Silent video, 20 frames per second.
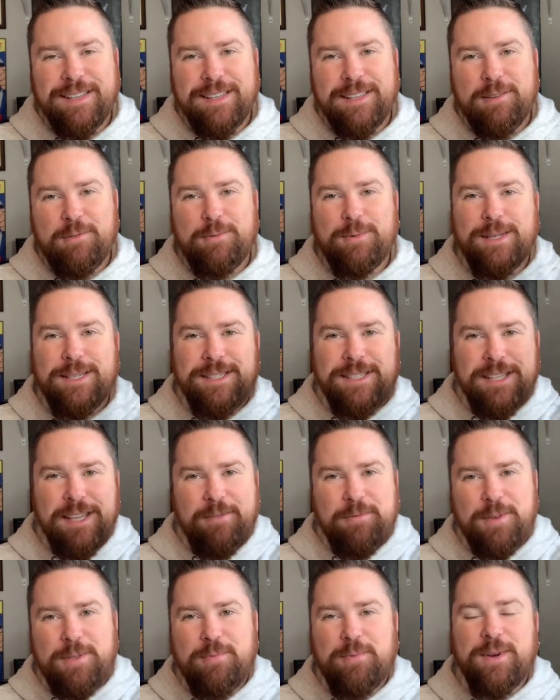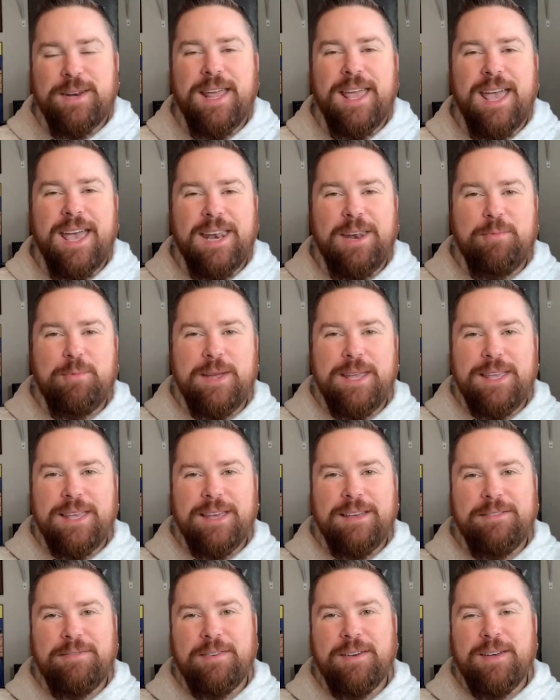We receive with one hand and we
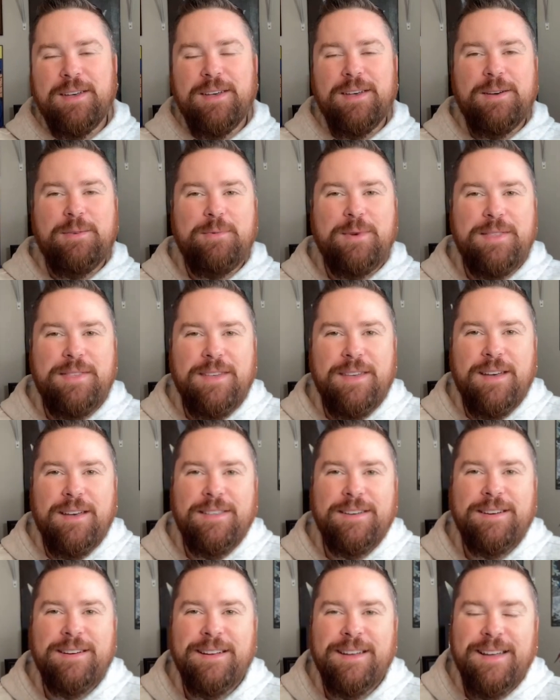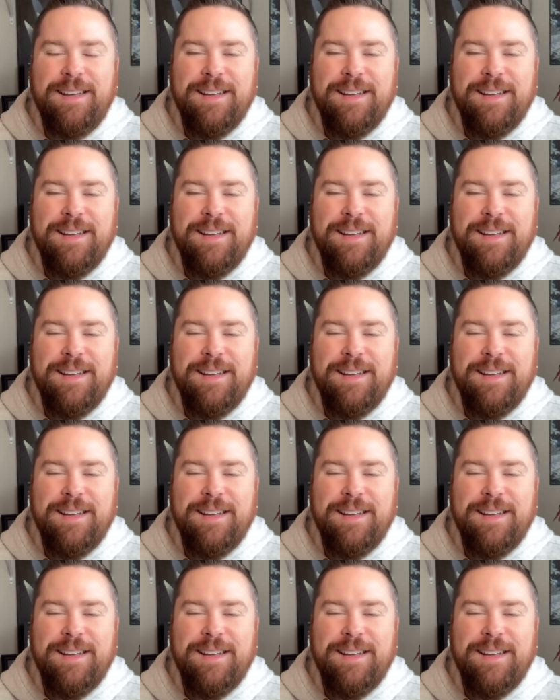give with the other.